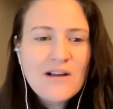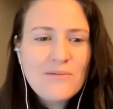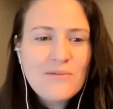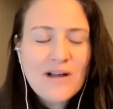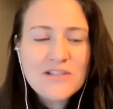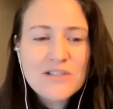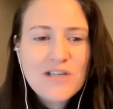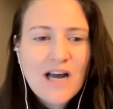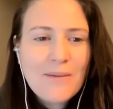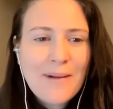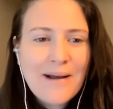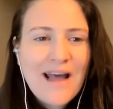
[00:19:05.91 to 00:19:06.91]
We also
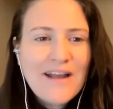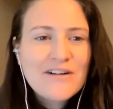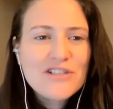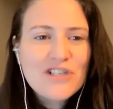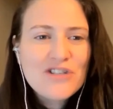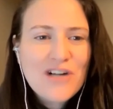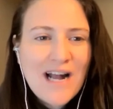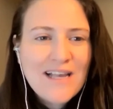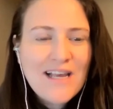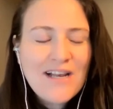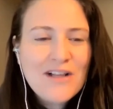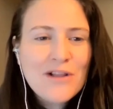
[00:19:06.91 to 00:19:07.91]
talk about energy
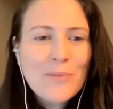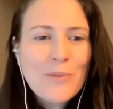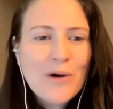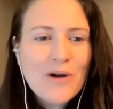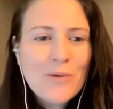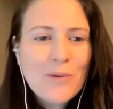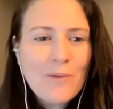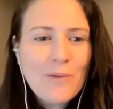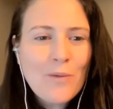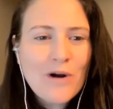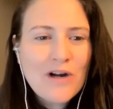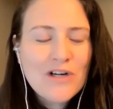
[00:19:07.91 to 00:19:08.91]
tracking in the book, where we
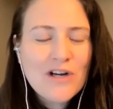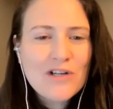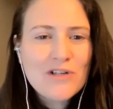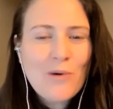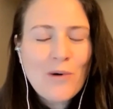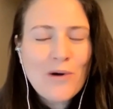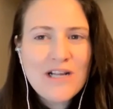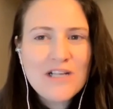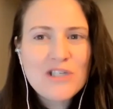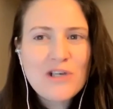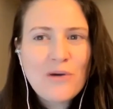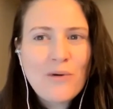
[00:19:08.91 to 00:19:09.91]
work according
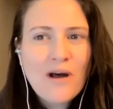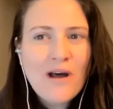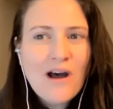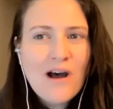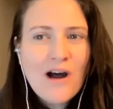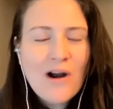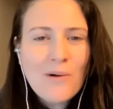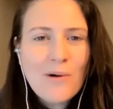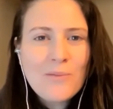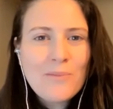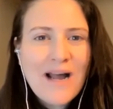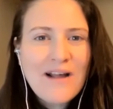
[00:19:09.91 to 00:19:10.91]
to our
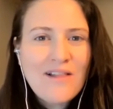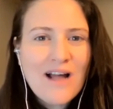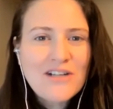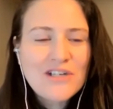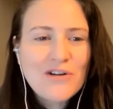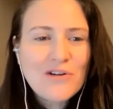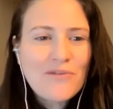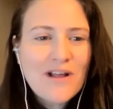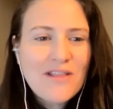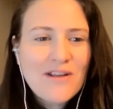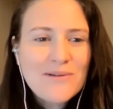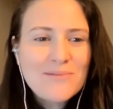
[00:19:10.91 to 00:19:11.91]
own biological
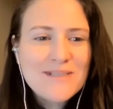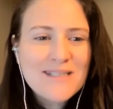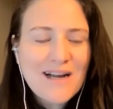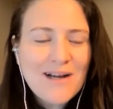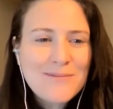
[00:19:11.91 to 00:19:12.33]
rhythms.